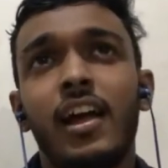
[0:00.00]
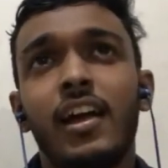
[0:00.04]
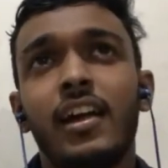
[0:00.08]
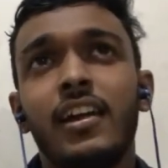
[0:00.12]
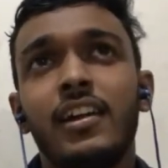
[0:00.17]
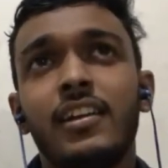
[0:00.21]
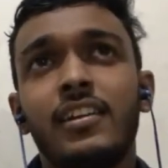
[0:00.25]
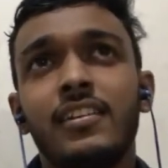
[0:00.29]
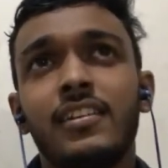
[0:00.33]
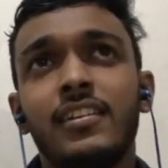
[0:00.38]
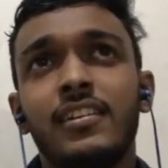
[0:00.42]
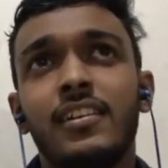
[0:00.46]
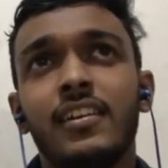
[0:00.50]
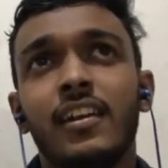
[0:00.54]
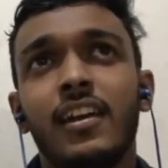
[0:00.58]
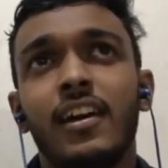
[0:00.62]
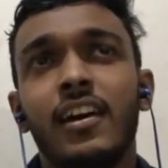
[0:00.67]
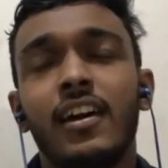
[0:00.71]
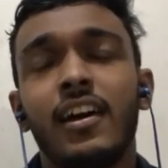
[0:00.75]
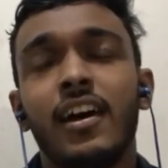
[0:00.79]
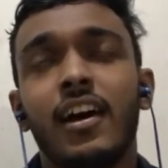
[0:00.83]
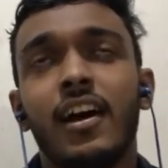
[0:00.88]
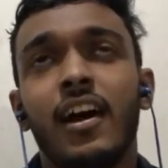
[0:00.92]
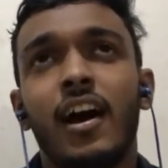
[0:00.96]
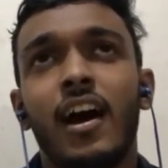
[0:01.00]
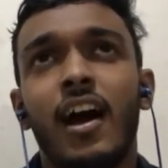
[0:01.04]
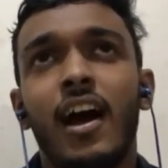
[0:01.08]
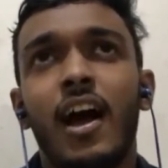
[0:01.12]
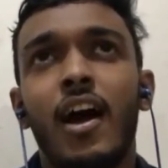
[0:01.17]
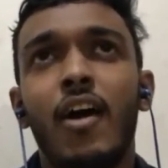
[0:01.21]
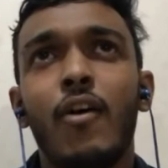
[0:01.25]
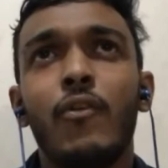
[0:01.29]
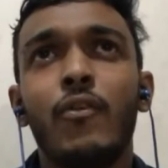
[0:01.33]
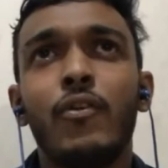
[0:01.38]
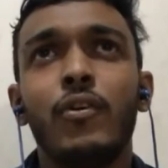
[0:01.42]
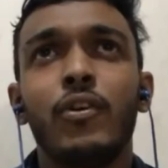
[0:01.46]
it
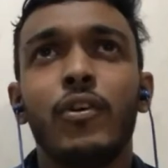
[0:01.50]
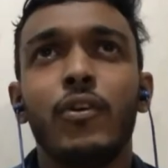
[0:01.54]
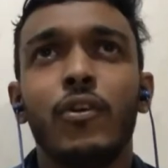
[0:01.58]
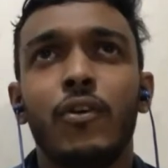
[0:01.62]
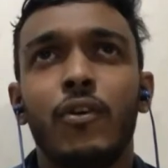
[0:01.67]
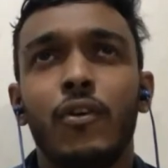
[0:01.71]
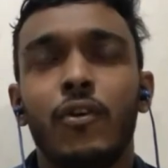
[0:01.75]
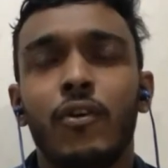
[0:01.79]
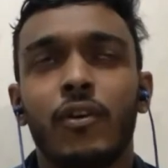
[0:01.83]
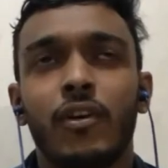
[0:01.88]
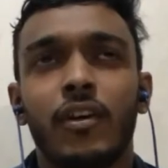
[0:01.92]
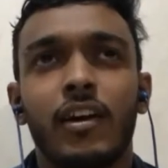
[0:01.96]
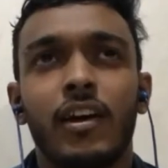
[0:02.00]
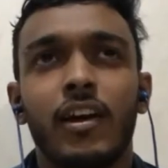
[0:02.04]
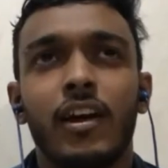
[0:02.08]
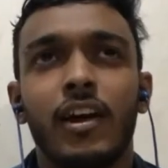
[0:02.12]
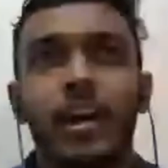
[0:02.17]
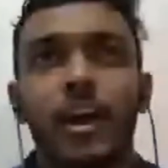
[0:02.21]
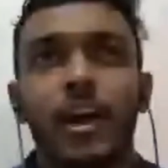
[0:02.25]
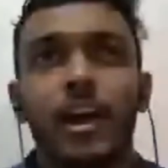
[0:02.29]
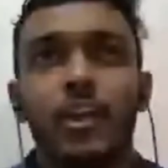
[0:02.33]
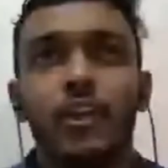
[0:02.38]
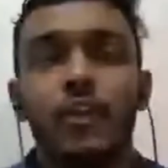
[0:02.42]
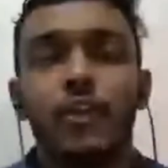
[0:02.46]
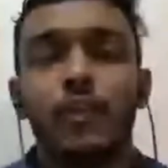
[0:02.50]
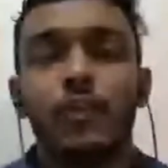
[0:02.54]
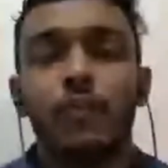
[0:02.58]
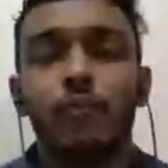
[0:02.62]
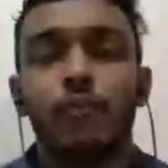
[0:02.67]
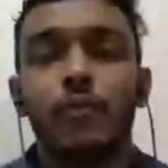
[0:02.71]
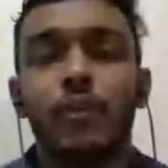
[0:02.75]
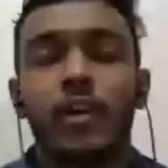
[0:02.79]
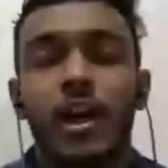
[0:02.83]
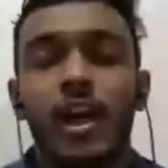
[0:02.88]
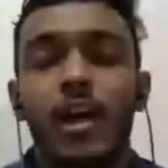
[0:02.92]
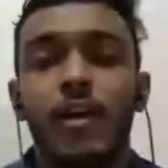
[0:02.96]
how long
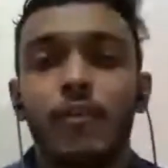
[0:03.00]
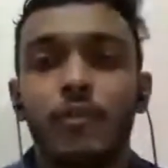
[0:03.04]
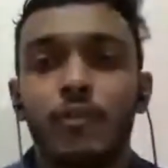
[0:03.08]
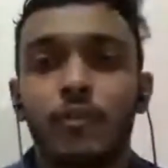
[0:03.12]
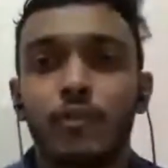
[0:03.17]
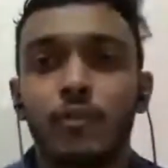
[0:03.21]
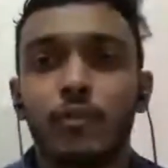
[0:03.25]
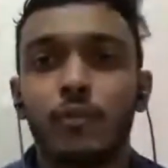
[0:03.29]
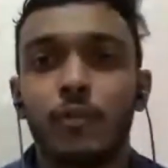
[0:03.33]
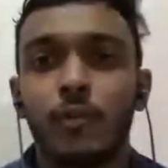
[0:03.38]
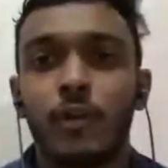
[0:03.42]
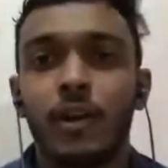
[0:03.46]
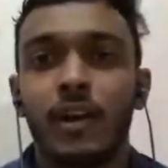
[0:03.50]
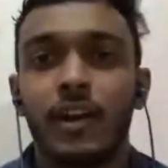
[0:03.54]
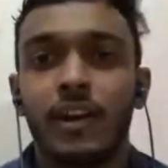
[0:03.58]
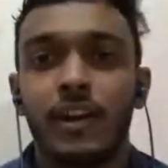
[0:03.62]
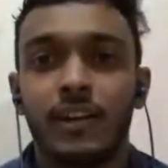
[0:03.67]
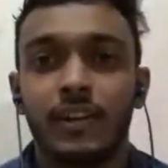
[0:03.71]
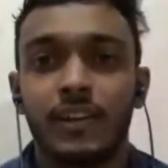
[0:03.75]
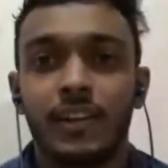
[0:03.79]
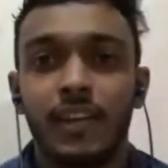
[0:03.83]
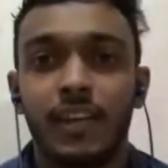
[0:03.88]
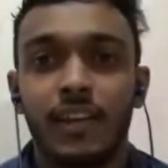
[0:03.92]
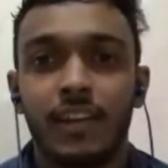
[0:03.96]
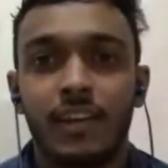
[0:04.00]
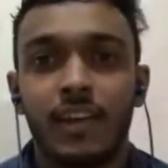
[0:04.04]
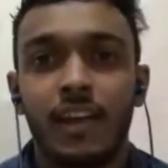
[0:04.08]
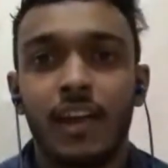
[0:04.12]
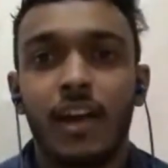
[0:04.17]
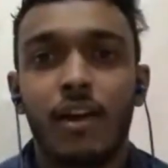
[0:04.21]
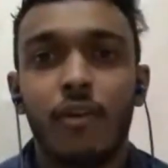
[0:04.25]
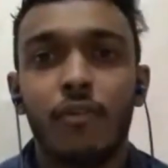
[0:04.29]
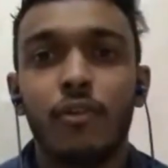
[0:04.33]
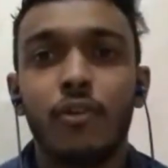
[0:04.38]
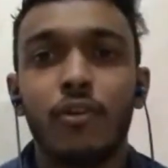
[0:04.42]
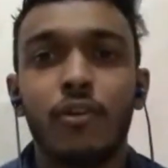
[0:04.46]
we have to take
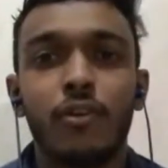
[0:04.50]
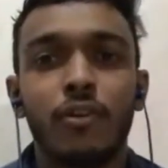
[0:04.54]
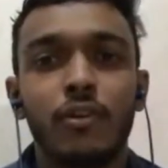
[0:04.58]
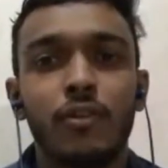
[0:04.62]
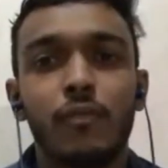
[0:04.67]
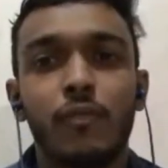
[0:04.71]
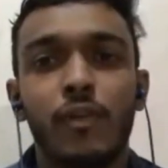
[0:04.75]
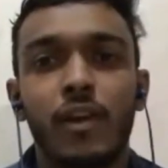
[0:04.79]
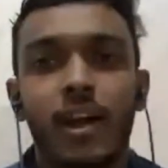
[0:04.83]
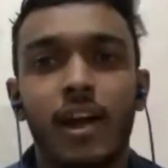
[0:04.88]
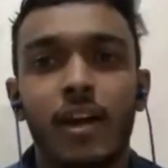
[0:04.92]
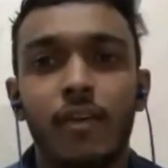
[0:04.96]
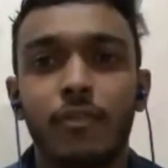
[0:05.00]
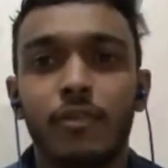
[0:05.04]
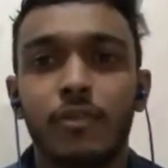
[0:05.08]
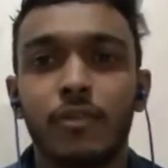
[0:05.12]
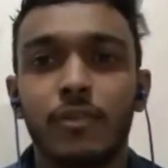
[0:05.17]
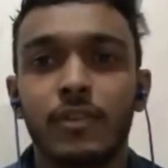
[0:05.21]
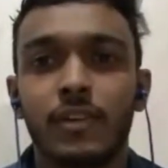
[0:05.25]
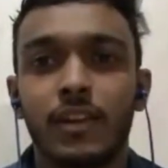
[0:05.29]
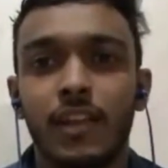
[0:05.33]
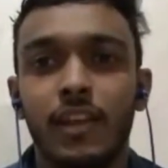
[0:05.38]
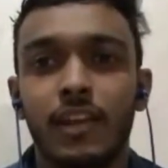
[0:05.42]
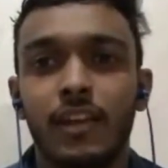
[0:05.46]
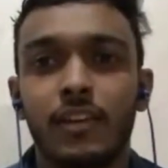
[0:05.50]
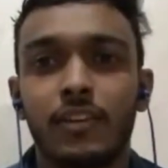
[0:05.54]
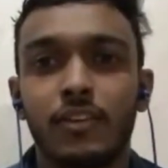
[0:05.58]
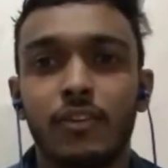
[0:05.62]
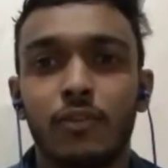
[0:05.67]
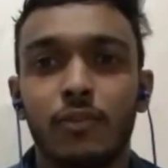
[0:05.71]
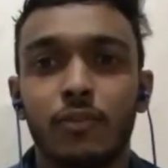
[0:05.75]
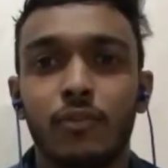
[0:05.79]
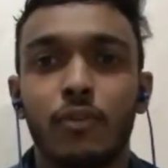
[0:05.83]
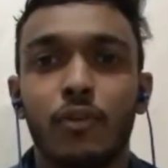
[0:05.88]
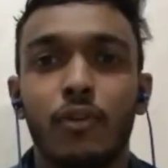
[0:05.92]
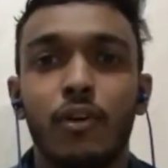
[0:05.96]
how long we have to take
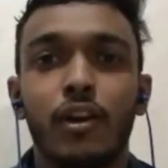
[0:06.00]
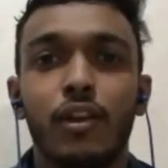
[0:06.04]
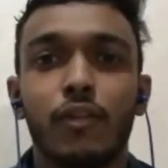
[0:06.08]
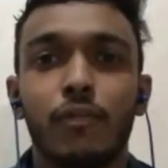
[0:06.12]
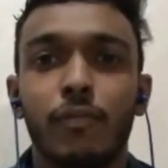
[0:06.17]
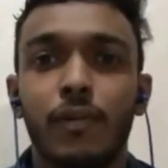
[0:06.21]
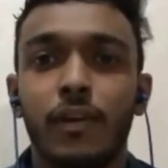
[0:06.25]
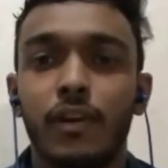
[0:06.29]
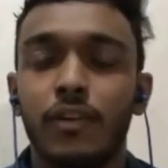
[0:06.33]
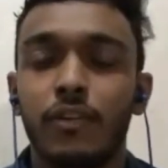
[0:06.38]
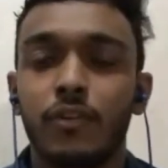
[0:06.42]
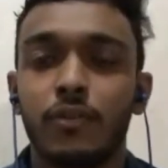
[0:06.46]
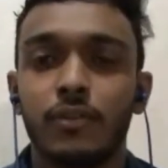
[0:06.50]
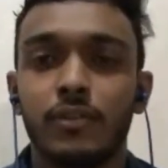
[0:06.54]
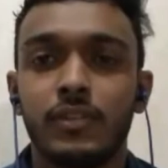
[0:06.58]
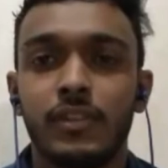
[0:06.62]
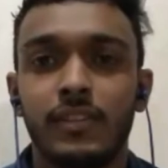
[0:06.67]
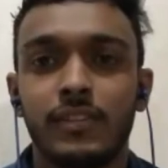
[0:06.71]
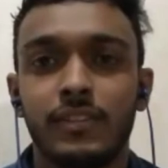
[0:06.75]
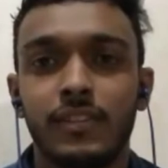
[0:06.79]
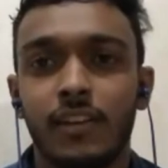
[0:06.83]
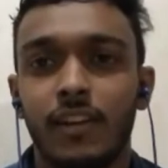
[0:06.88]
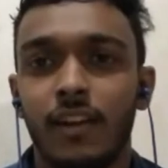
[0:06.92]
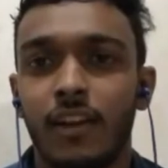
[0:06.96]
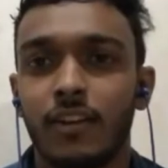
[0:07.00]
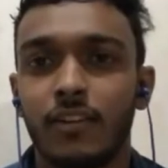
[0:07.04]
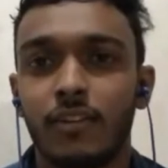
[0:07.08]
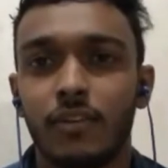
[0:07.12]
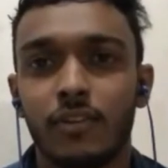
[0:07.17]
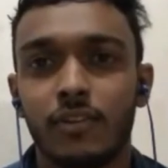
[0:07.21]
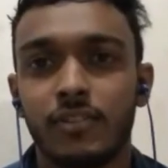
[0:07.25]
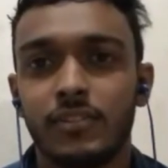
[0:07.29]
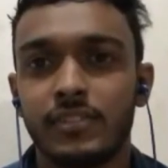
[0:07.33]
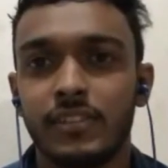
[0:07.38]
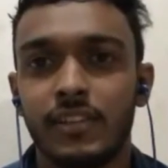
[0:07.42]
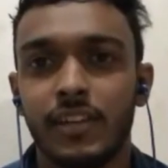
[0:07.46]
to qualify UGC NET
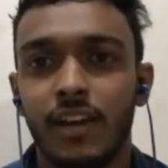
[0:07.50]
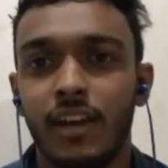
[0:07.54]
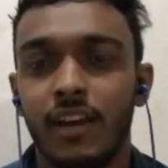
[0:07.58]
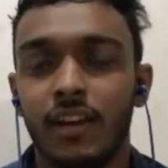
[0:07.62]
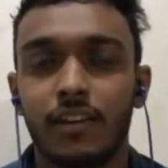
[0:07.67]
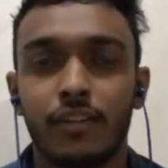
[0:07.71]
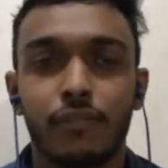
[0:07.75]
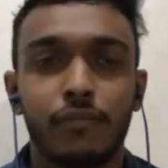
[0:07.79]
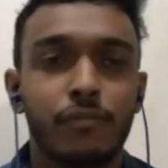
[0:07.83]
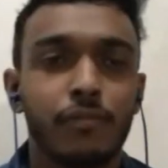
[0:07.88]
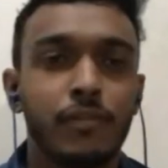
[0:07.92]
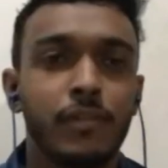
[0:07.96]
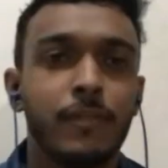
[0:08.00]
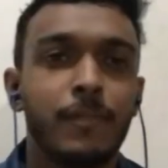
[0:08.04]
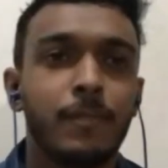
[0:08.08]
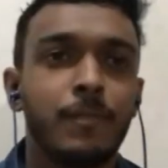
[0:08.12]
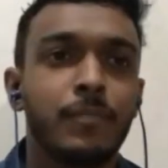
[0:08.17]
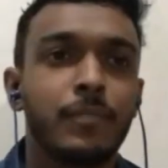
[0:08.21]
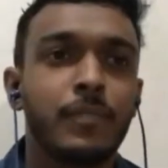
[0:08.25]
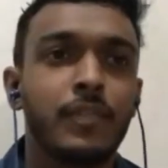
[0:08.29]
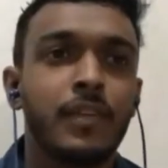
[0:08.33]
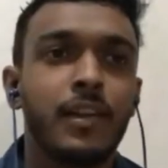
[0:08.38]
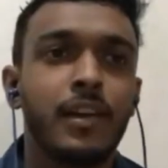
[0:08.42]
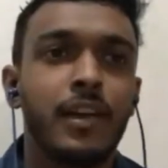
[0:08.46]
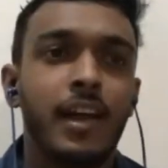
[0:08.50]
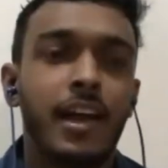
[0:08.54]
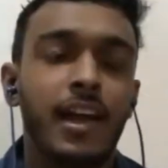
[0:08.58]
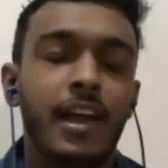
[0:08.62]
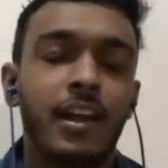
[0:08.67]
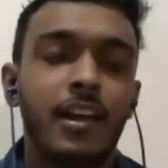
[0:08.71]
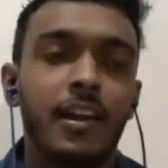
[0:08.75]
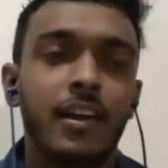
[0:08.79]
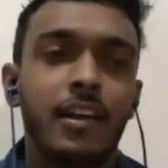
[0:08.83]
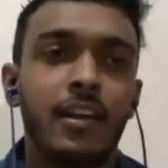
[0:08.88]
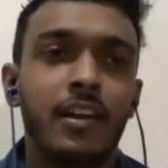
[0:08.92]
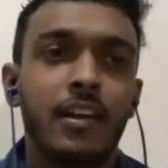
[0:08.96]
or JRF.
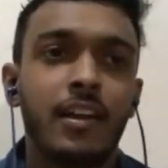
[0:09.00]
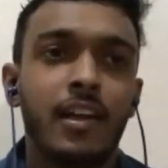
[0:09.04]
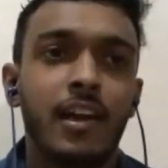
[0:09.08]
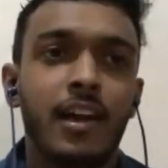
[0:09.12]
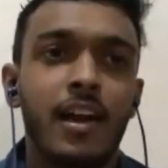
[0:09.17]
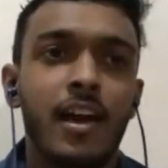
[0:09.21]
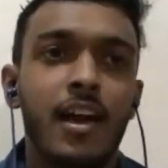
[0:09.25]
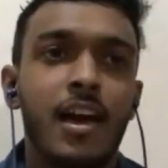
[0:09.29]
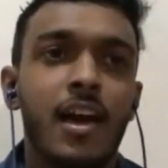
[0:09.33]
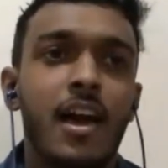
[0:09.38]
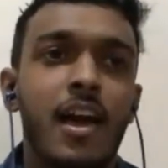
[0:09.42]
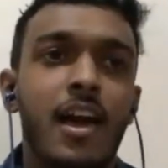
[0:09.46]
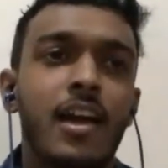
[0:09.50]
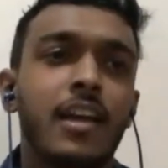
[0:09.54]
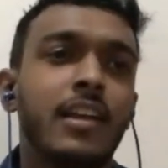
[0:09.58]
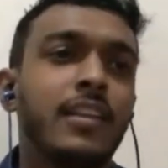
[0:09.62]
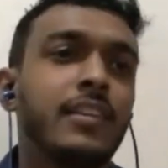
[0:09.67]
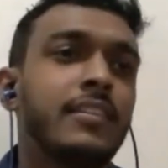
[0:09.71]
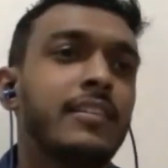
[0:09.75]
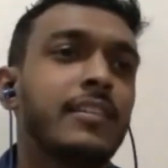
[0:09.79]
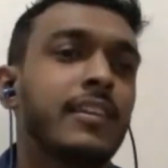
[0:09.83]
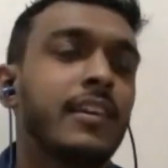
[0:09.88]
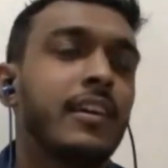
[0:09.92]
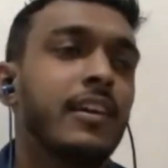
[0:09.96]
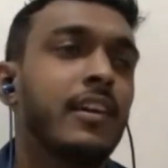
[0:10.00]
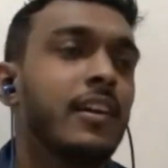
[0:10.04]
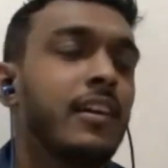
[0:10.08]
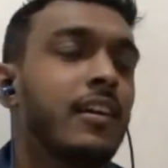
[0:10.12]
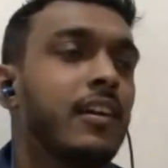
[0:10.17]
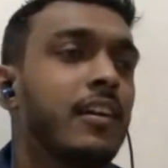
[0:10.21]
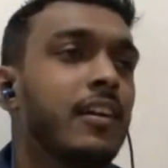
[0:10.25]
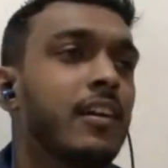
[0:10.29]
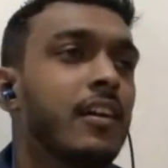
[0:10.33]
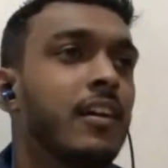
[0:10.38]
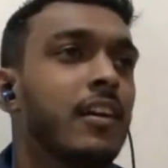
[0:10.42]
And I say